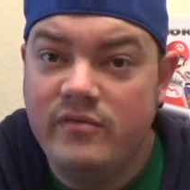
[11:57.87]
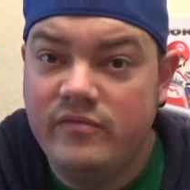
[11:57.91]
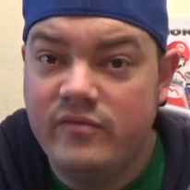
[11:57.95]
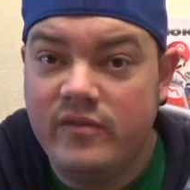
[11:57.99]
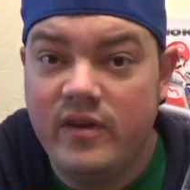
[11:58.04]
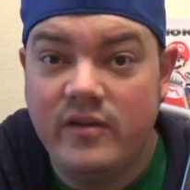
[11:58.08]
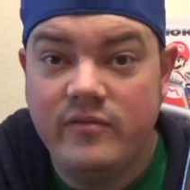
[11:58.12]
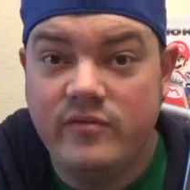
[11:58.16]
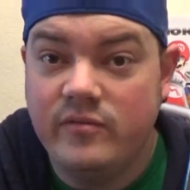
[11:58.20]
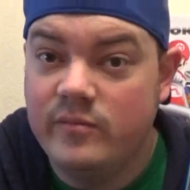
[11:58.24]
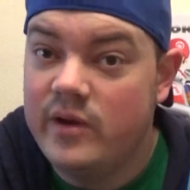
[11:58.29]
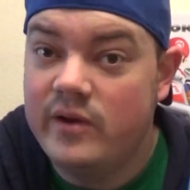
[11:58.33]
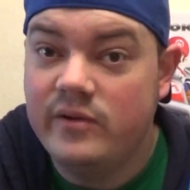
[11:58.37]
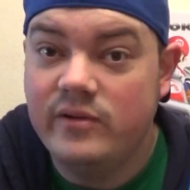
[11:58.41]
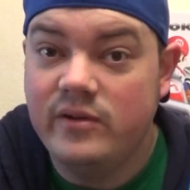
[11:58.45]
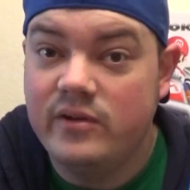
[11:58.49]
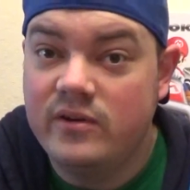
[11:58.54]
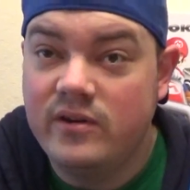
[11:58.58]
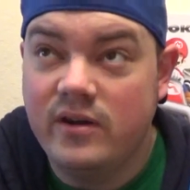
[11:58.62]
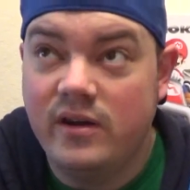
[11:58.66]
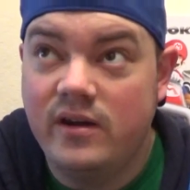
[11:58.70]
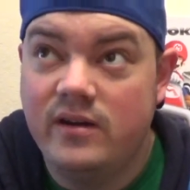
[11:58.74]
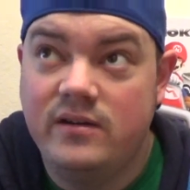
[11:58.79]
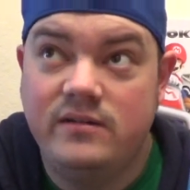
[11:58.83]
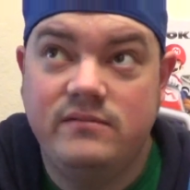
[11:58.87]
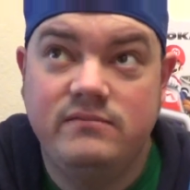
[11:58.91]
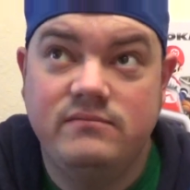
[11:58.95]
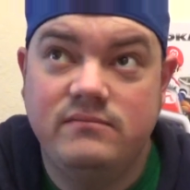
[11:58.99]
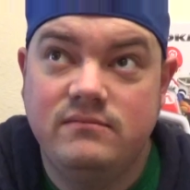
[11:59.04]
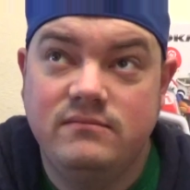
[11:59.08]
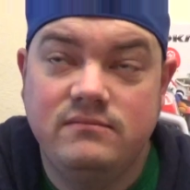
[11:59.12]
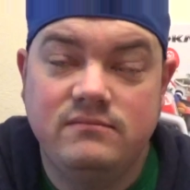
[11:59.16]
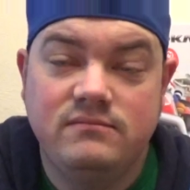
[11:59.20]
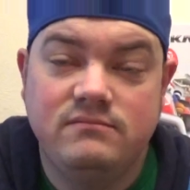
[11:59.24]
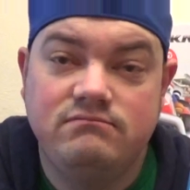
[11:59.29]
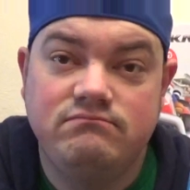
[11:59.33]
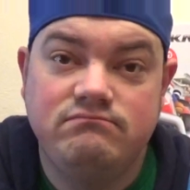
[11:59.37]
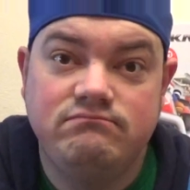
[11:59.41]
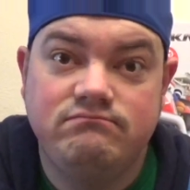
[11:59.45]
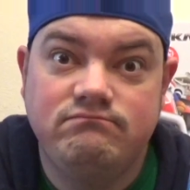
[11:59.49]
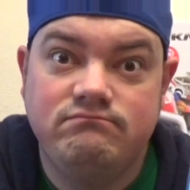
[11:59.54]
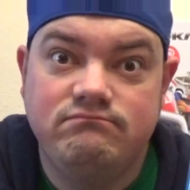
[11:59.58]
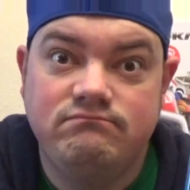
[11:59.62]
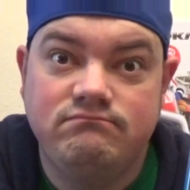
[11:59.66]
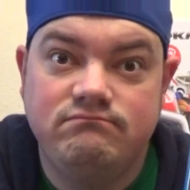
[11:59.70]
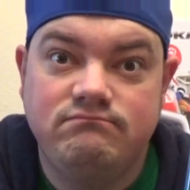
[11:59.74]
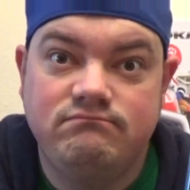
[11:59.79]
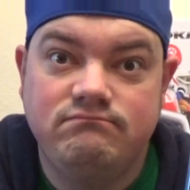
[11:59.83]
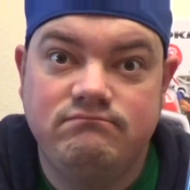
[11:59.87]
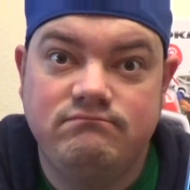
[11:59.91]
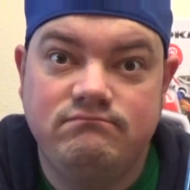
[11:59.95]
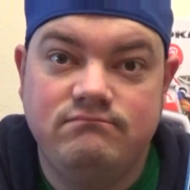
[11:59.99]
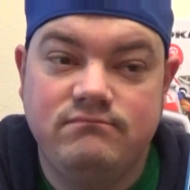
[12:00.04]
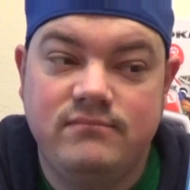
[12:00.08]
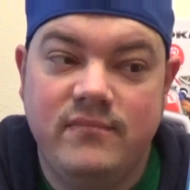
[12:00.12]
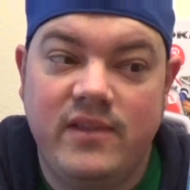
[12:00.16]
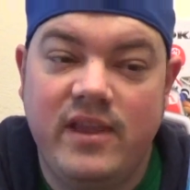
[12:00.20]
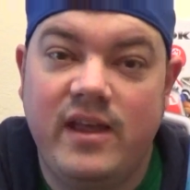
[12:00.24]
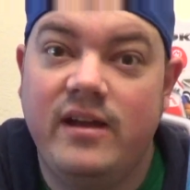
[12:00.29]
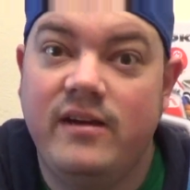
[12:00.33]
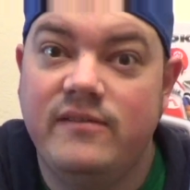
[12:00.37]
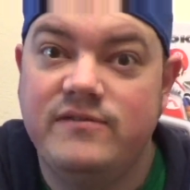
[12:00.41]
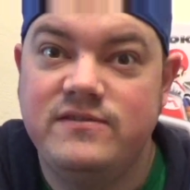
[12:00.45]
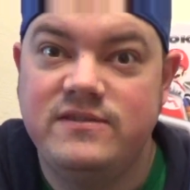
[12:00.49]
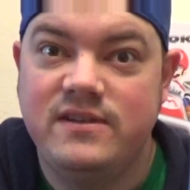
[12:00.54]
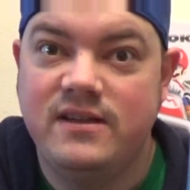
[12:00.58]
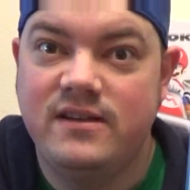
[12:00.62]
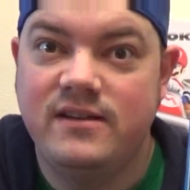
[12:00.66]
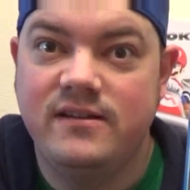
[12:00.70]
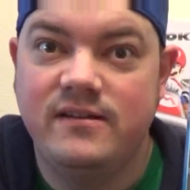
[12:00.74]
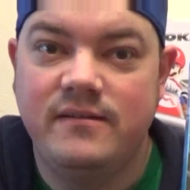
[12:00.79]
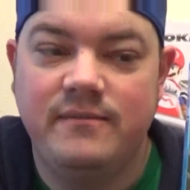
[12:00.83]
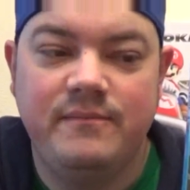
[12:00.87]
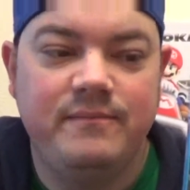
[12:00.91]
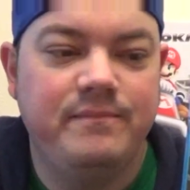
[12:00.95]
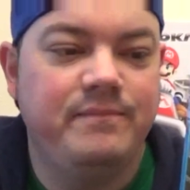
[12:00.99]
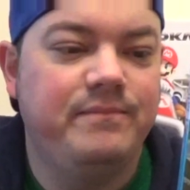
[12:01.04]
favourite Mario Kart. There, I've said it.